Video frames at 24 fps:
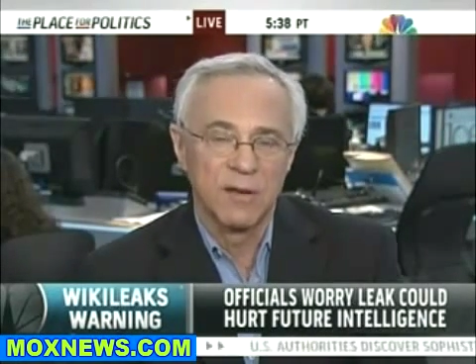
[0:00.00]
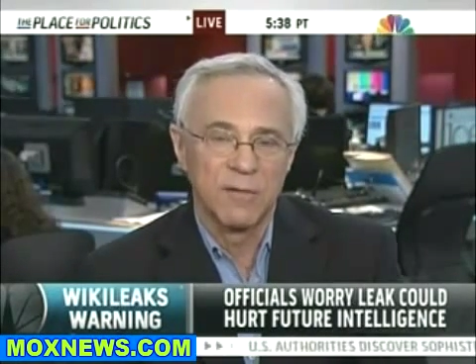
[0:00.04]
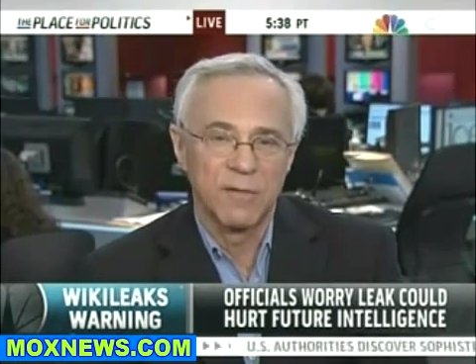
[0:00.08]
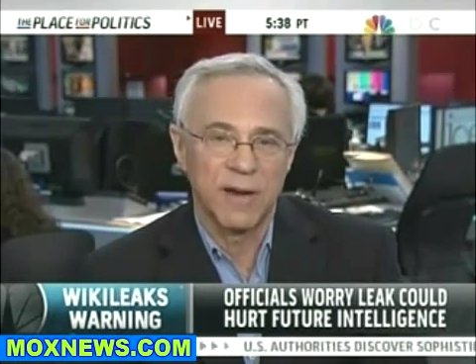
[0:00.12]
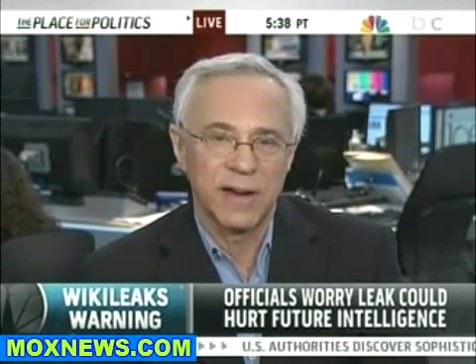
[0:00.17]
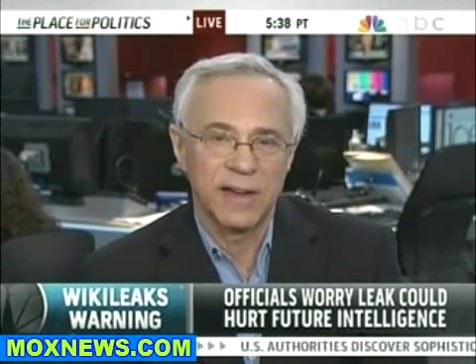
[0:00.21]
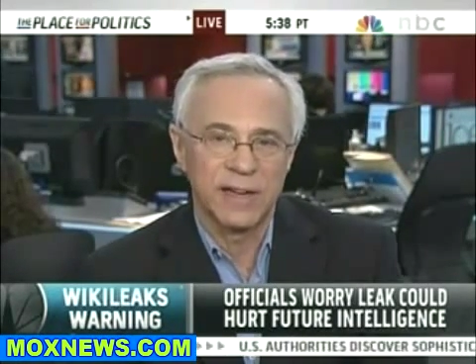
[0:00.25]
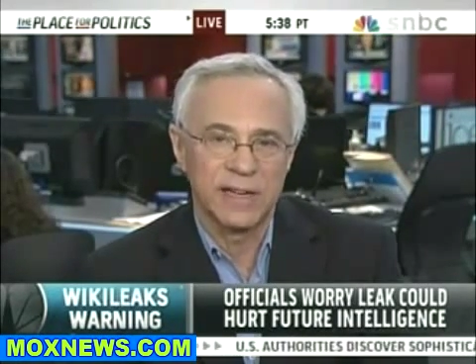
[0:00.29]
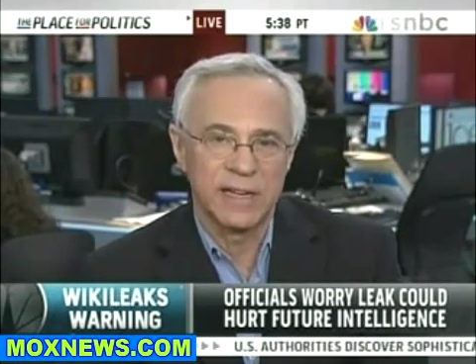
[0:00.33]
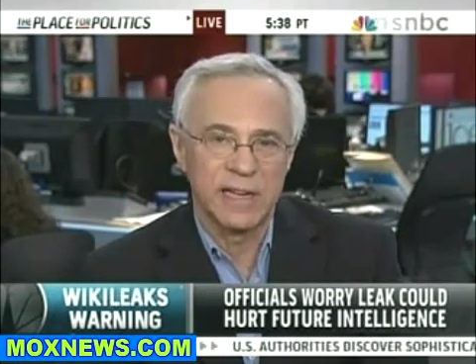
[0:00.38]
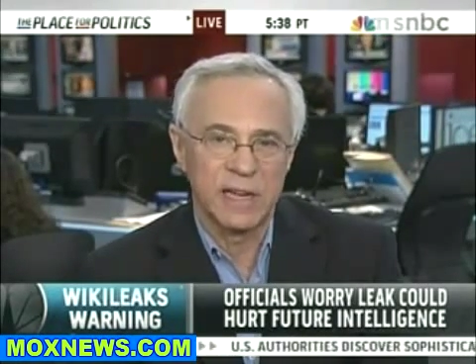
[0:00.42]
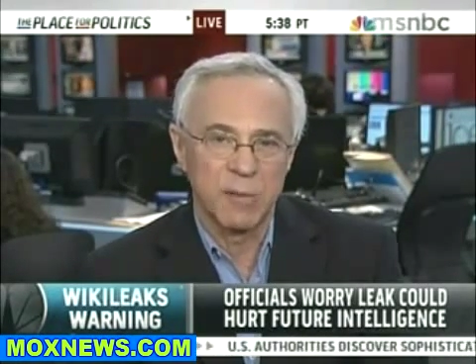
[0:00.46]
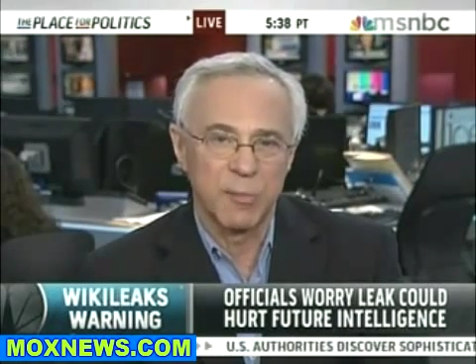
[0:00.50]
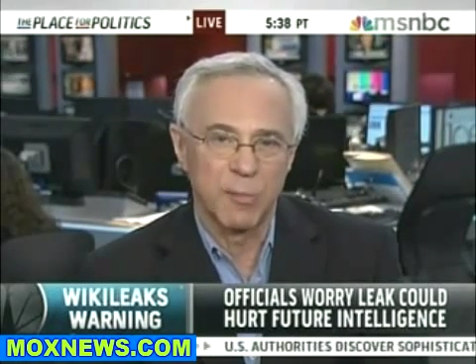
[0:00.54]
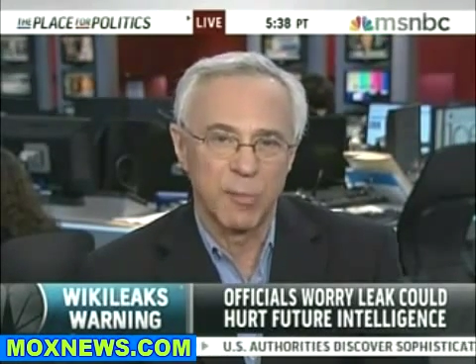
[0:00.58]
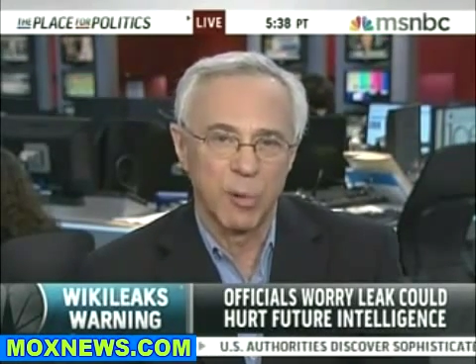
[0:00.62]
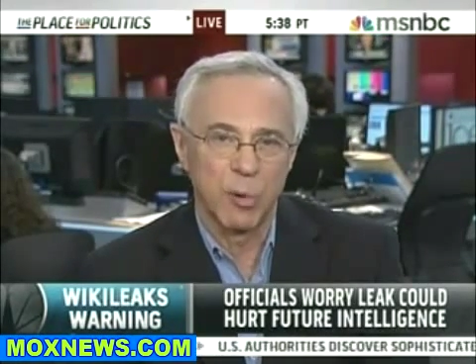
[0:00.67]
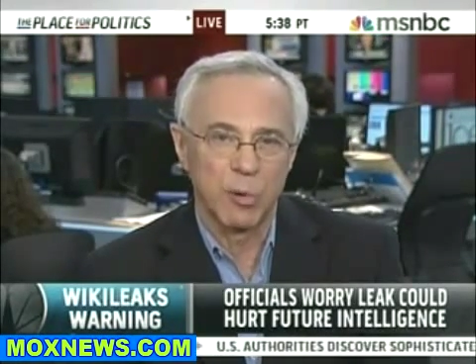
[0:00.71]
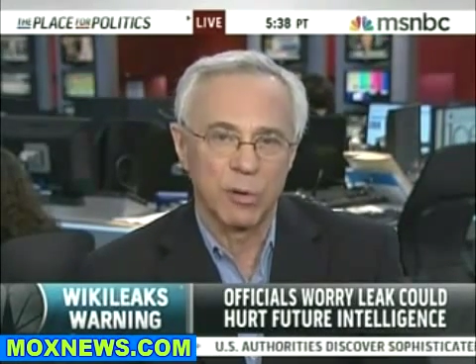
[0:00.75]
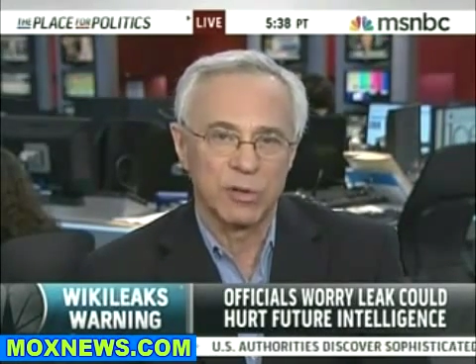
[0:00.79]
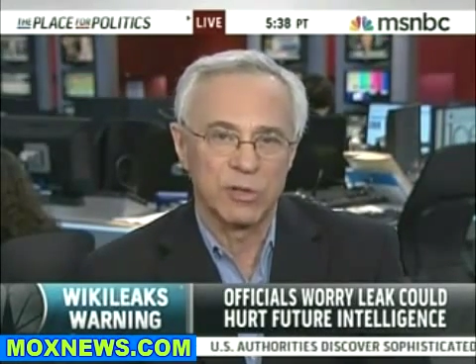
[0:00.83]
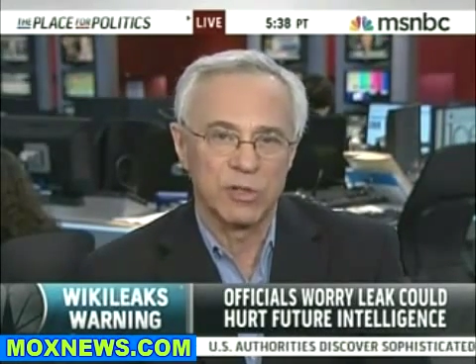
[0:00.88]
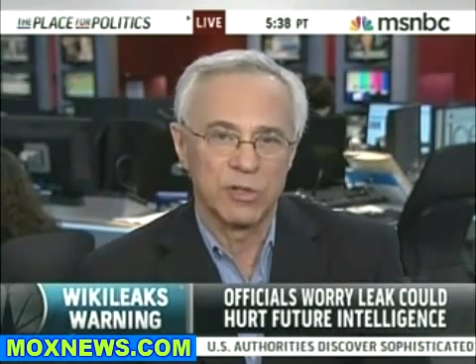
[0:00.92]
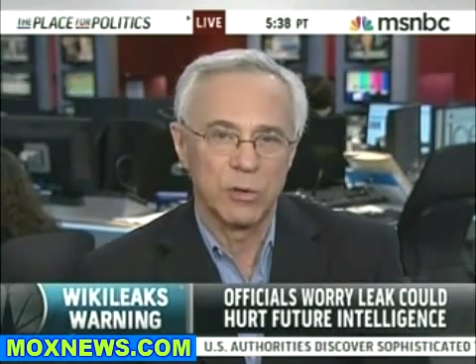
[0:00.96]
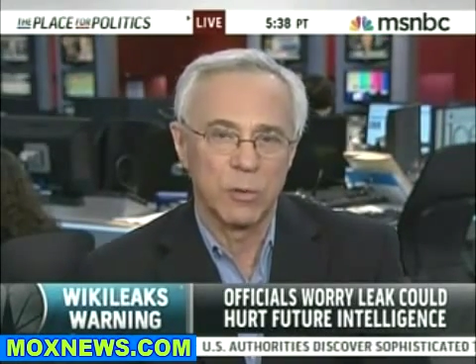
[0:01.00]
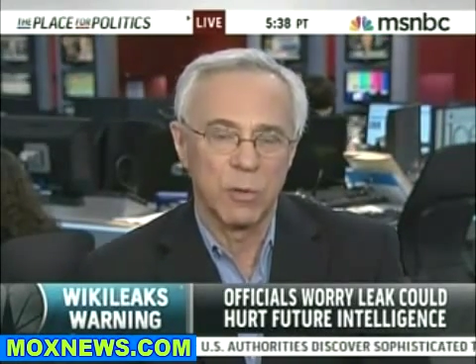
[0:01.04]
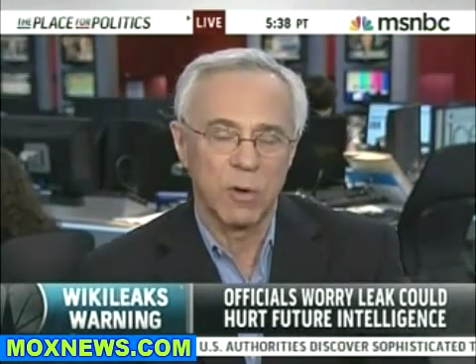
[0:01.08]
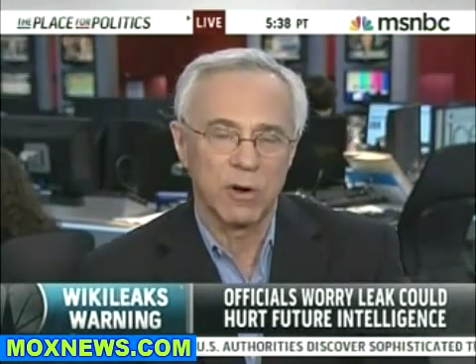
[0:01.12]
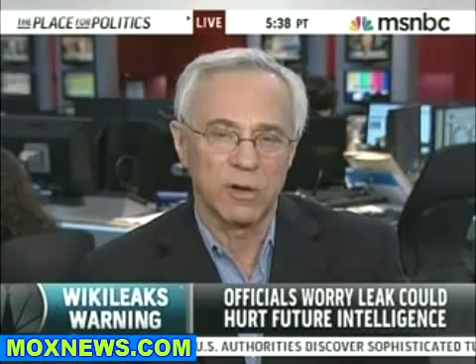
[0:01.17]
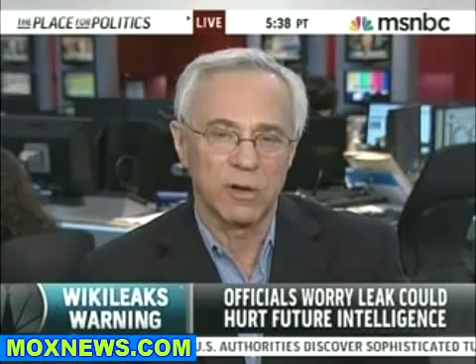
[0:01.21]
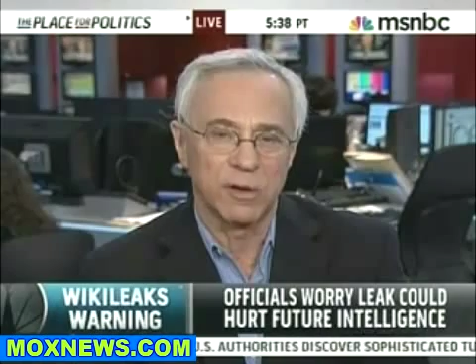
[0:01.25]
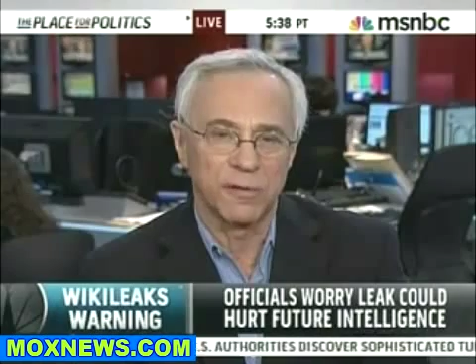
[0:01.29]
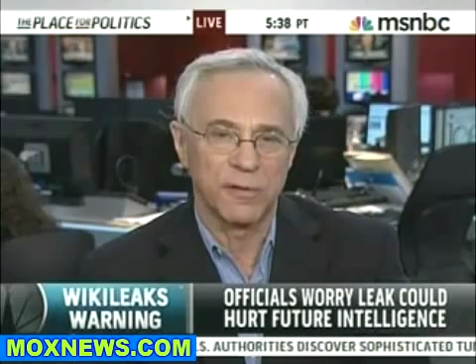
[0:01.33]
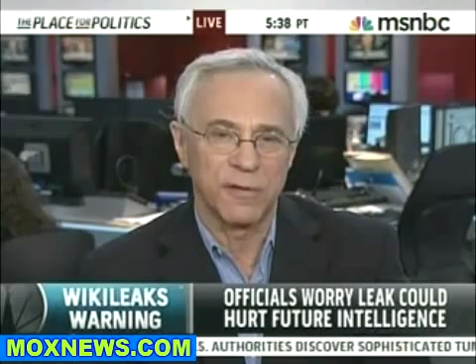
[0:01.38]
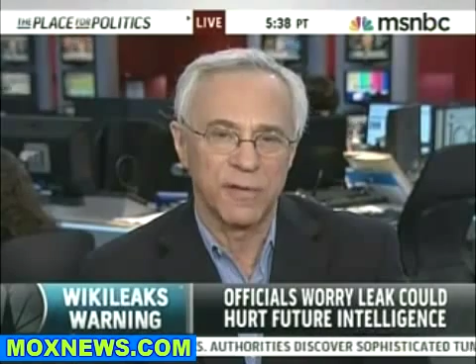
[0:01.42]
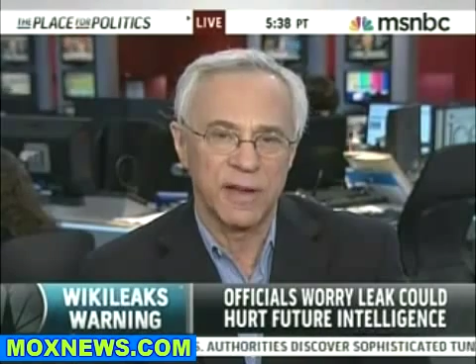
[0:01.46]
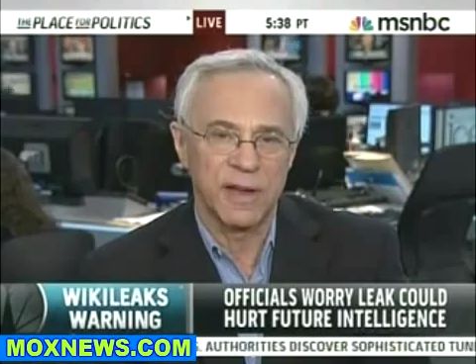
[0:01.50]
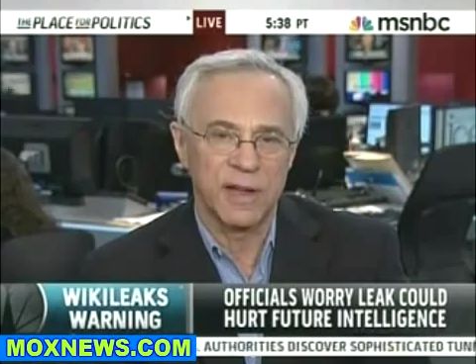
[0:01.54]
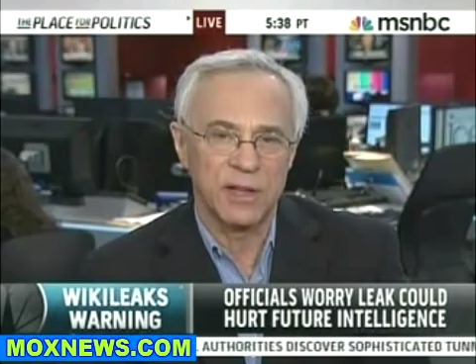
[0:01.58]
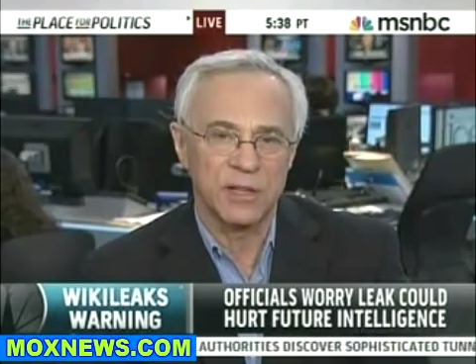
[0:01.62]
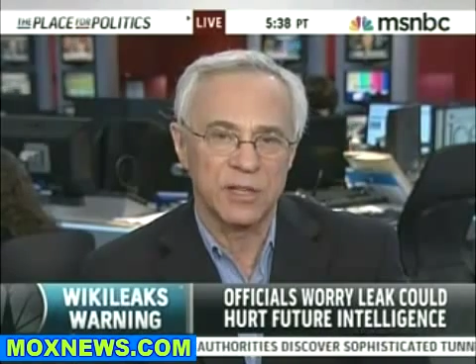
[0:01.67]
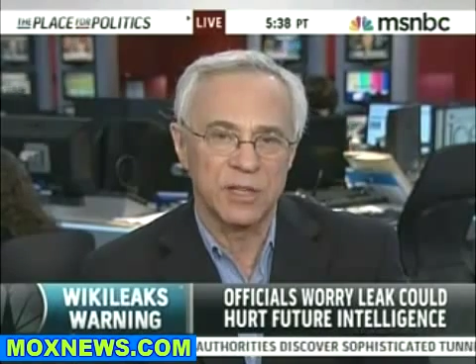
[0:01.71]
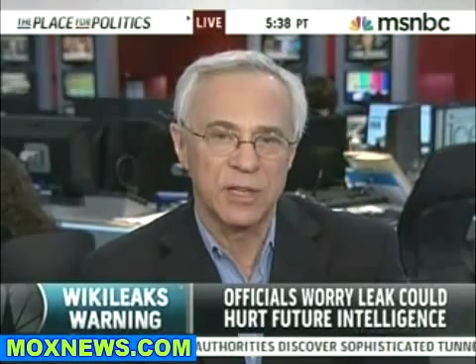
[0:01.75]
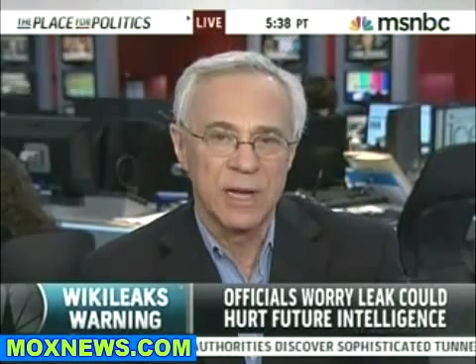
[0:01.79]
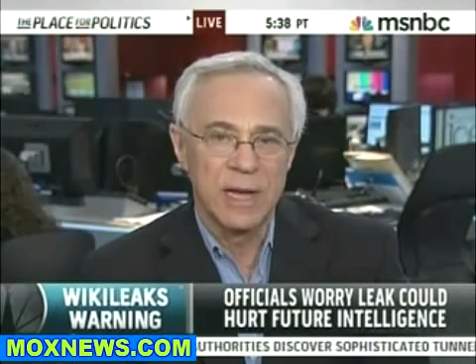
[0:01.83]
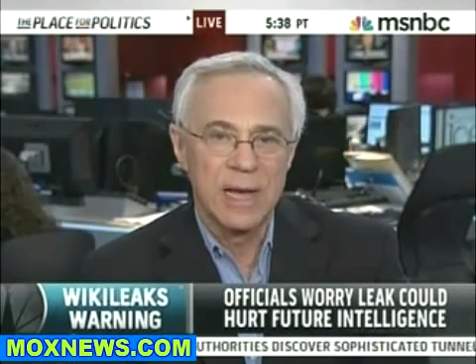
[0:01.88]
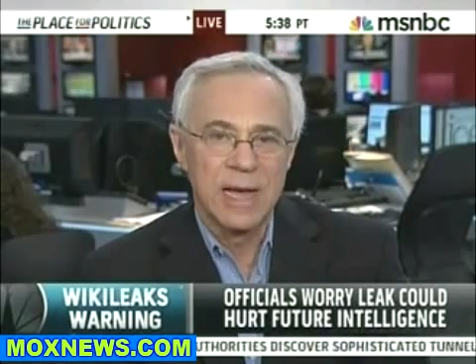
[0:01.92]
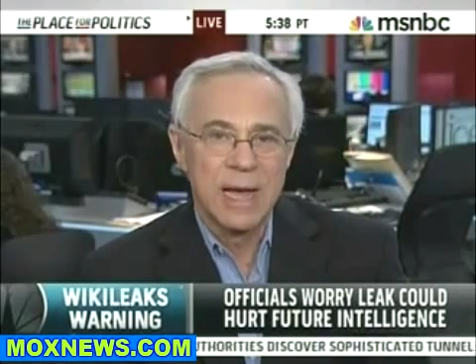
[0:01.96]
vitally important to our
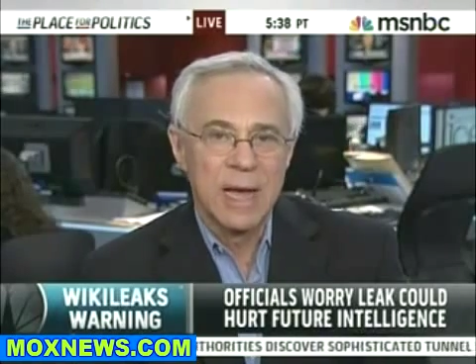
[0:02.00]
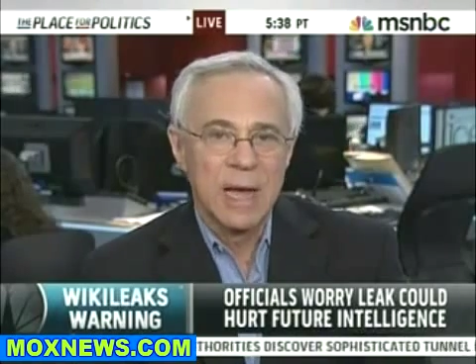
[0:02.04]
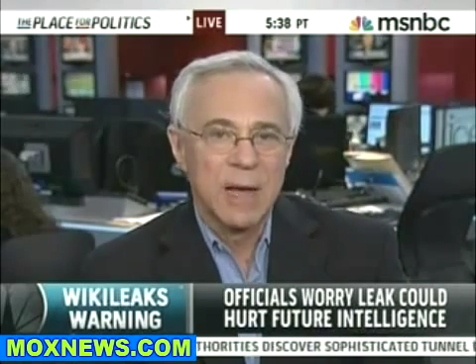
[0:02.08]
defense,